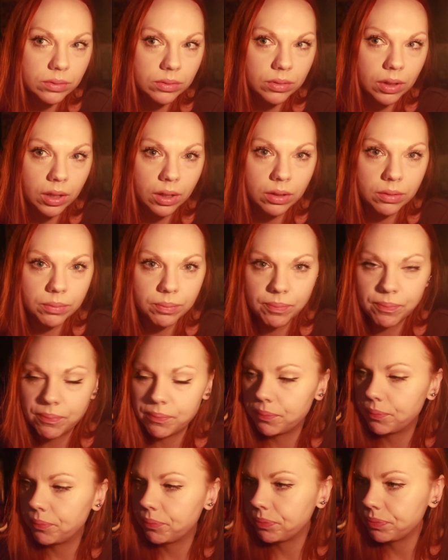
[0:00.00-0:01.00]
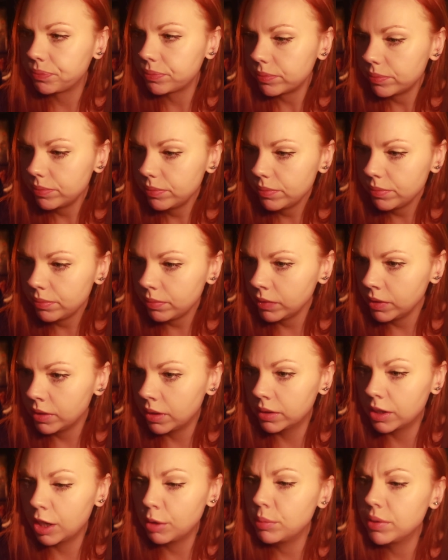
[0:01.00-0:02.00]
right?
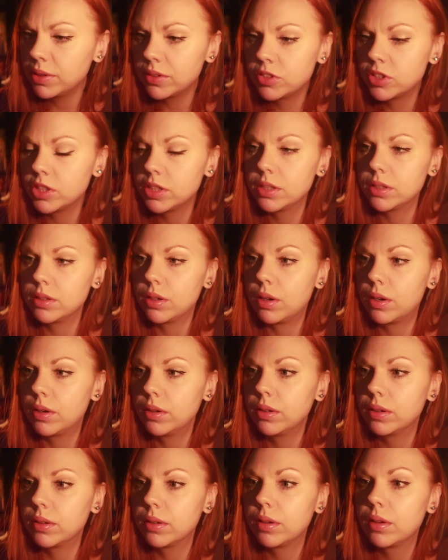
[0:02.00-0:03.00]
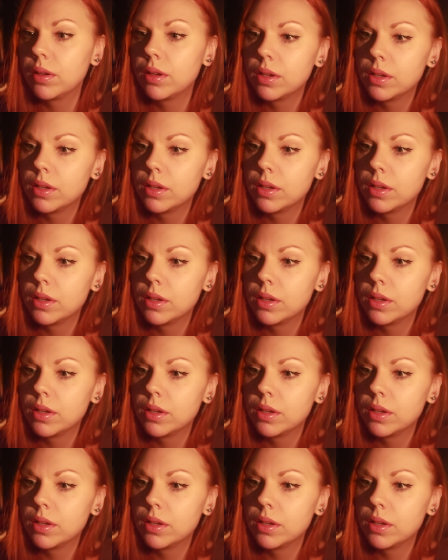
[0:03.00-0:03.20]
Like, I've been cheated on. Uh,